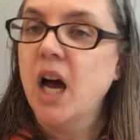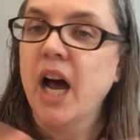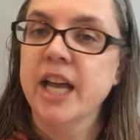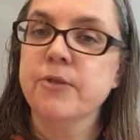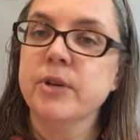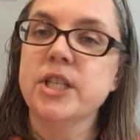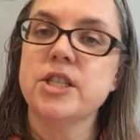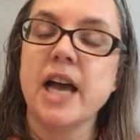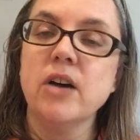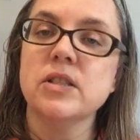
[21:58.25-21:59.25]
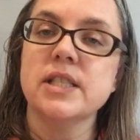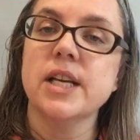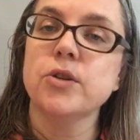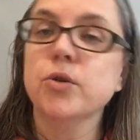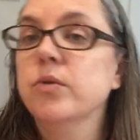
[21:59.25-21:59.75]
I had reached out and
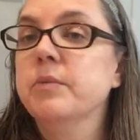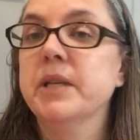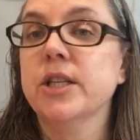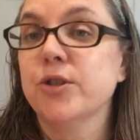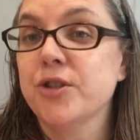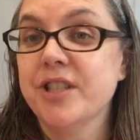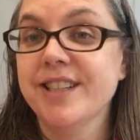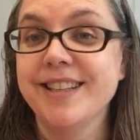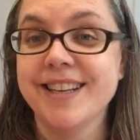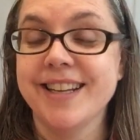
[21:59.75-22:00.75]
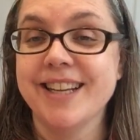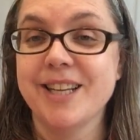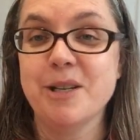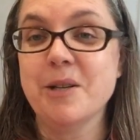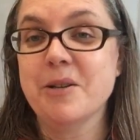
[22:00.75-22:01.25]
said who would be interested
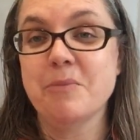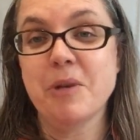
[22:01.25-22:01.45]
in